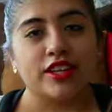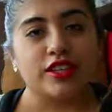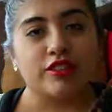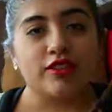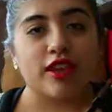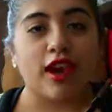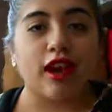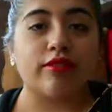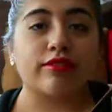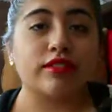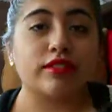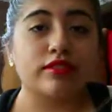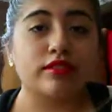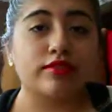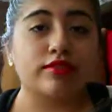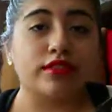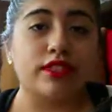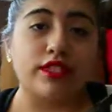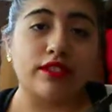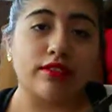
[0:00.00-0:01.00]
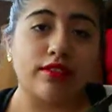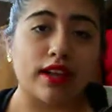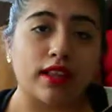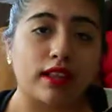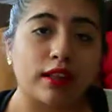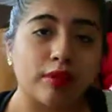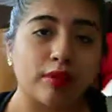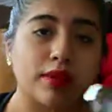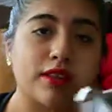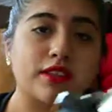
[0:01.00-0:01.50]
you have to
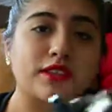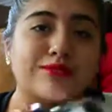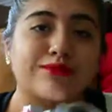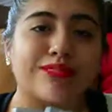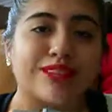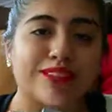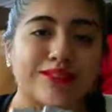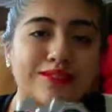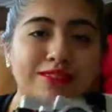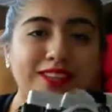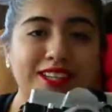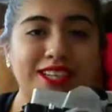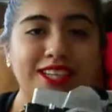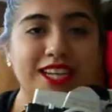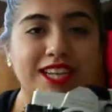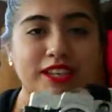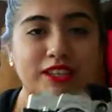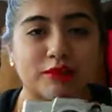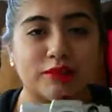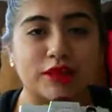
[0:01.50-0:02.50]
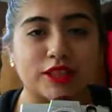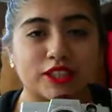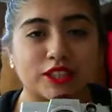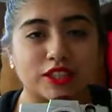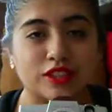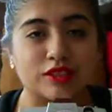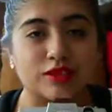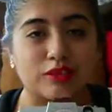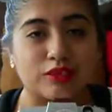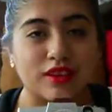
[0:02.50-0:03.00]
develop, but it's really fun taking pictures